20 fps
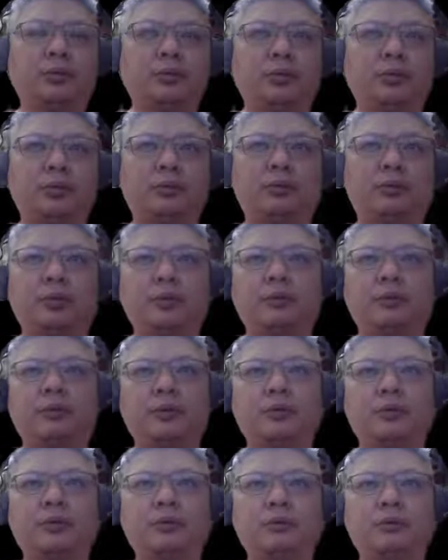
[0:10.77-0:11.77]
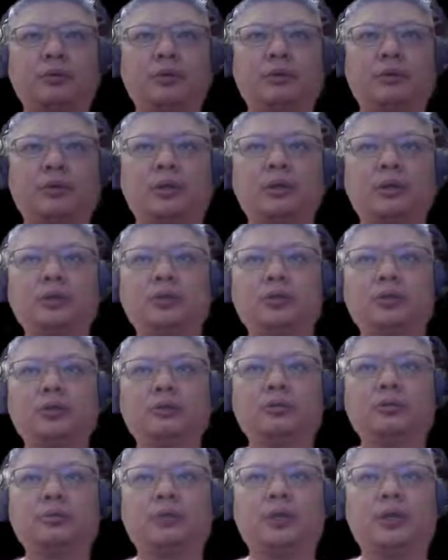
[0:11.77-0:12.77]
to this week's video tutorial. This
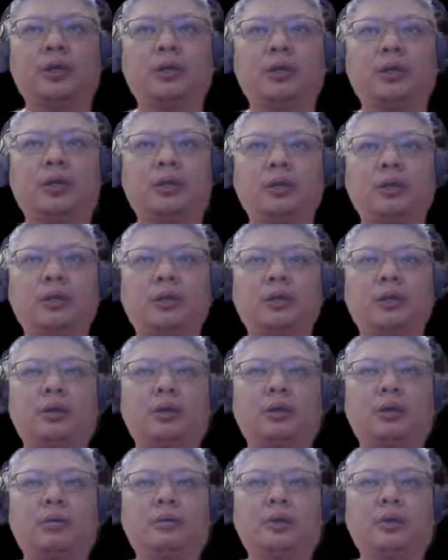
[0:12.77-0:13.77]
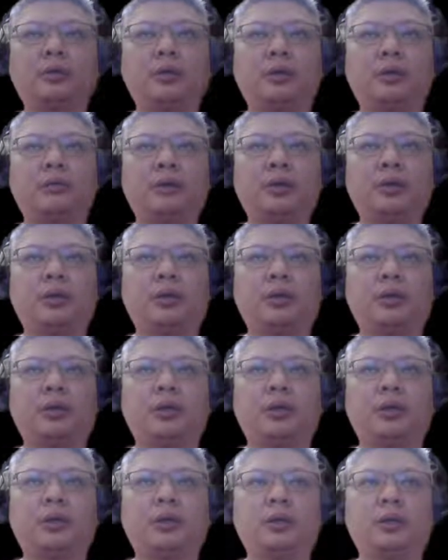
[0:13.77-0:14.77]
will be another commentary
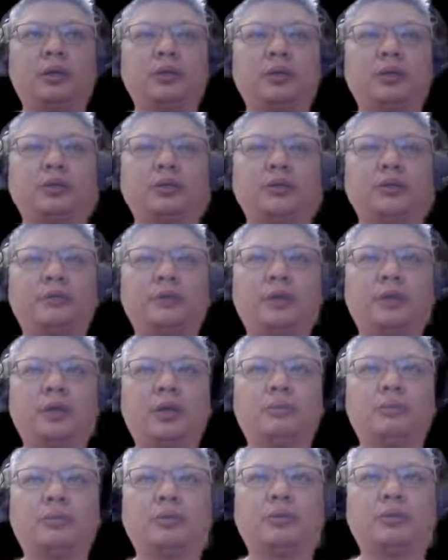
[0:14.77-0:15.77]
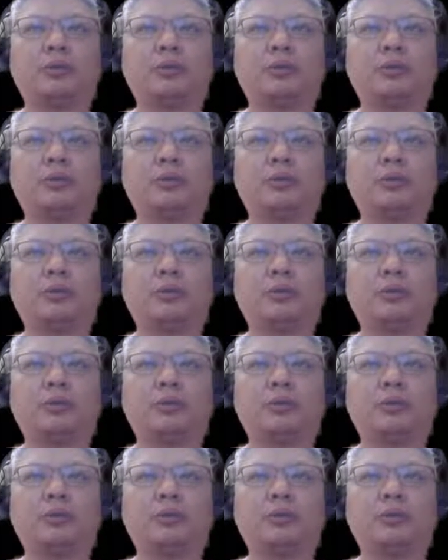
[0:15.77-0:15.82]
in English of a game that